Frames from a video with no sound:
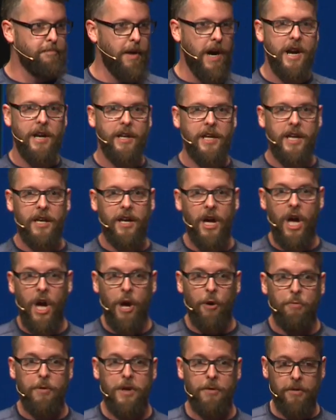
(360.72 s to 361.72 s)
partying.
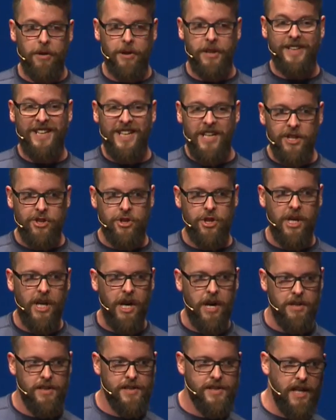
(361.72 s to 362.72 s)
We were teaching
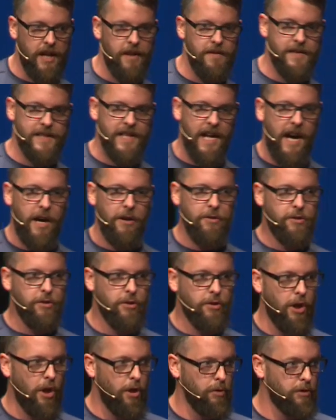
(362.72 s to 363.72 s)
ourselves how to
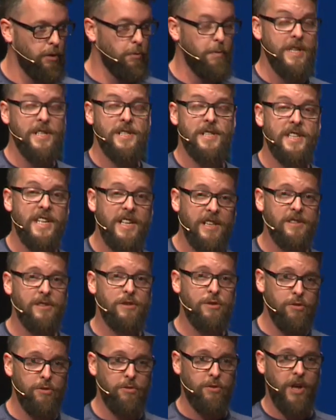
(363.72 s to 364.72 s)
code. We still
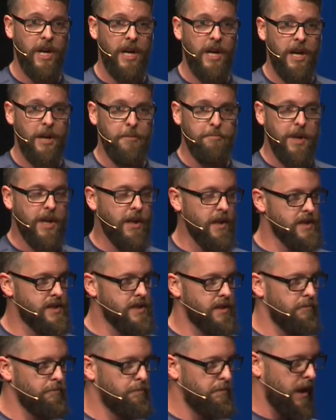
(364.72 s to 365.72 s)
do,
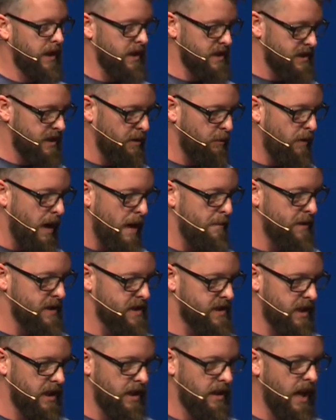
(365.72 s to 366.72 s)
because, because the web
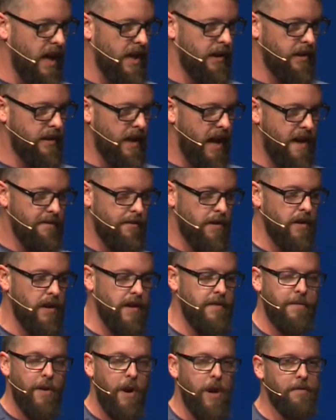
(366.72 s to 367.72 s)
is a, an
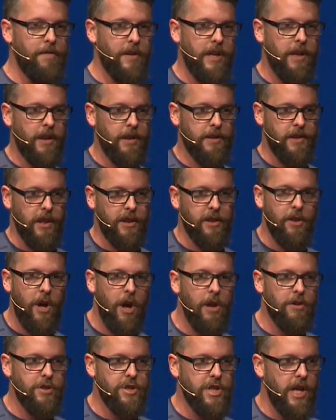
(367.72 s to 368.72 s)
ever-evolving
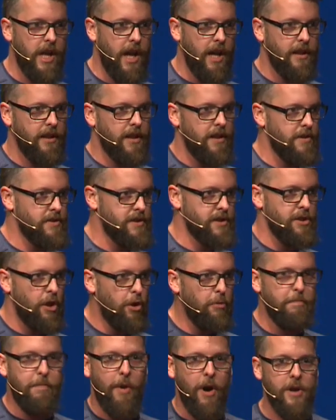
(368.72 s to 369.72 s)
technology, and there's
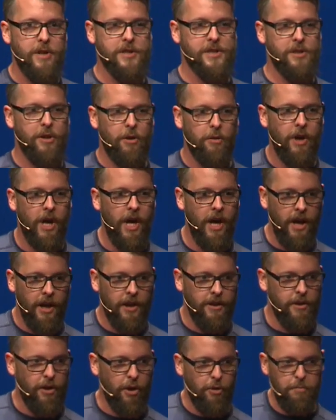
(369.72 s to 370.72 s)
no pause, no,
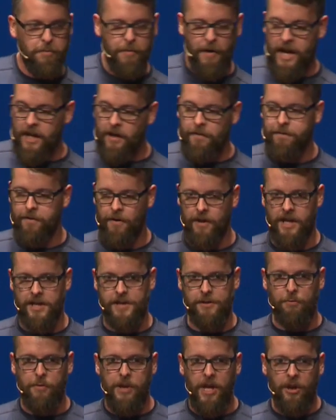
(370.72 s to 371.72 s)
no break for
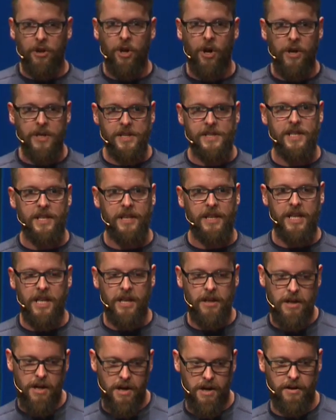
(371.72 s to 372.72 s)
us. We constantly
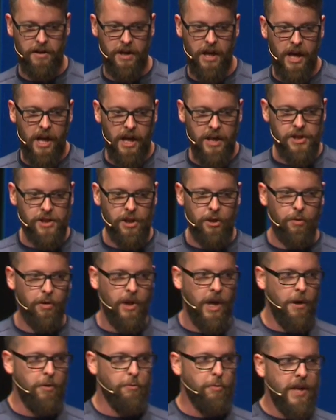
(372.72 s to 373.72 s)
learn. So
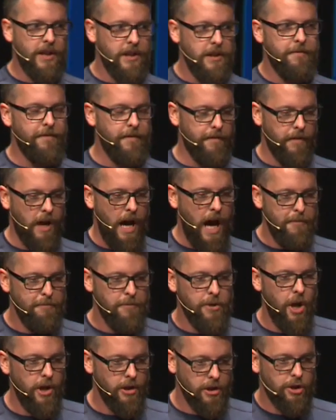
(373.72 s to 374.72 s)
what if I'm
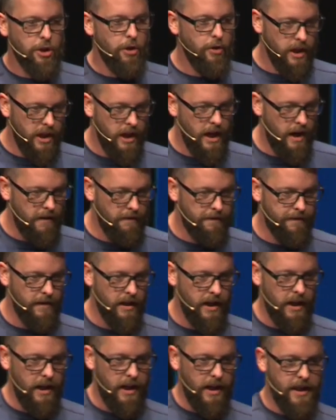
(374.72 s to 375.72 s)
not good enough?
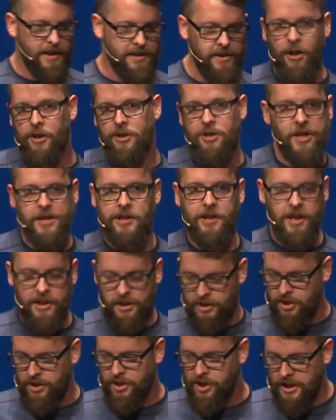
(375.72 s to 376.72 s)
It's not just,
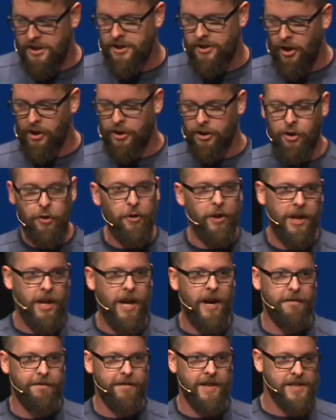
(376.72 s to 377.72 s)
it's just not good
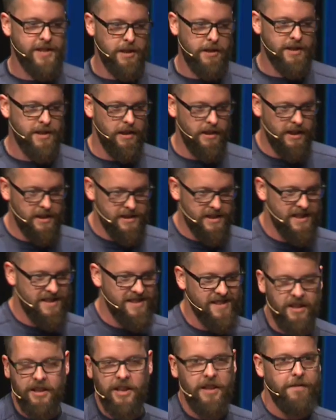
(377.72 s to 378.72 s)
enough. It's a, it's a
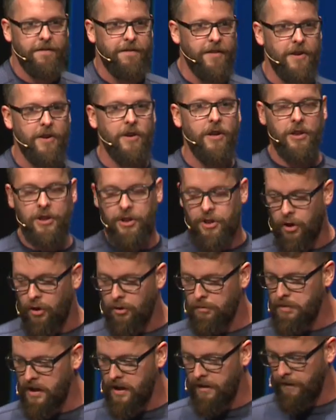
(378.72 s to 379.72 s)
sucky fear.
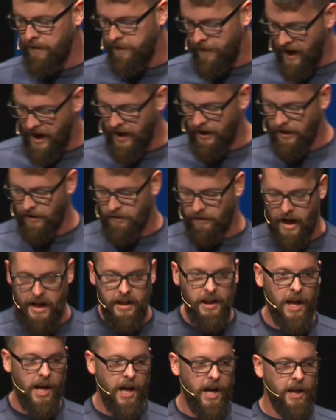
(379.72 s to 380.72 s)
Don't be afraid, right?
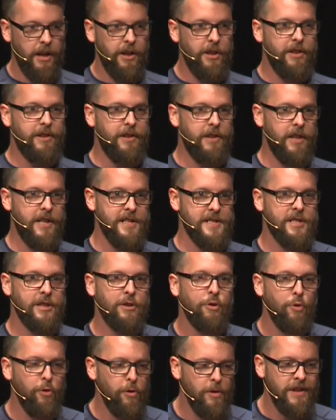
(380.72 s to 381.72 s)
The
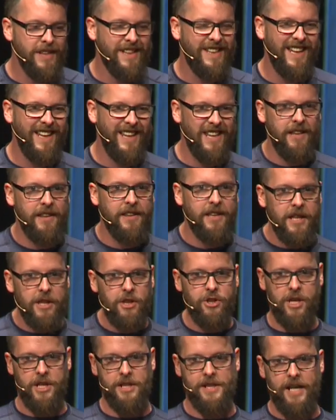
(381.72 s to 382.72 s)
school didn't
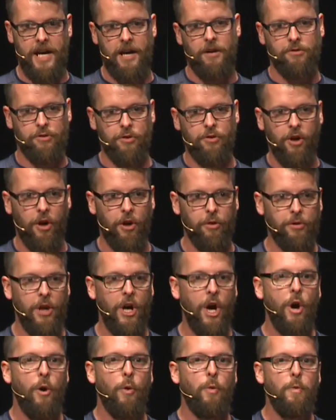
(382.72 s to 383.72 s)
teach us how to code.
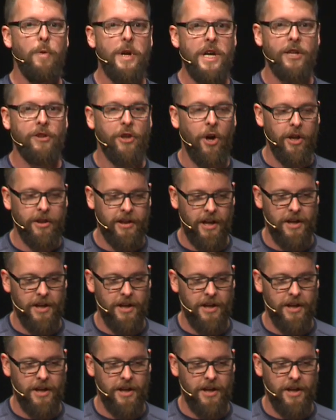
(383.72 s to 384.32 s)
We taught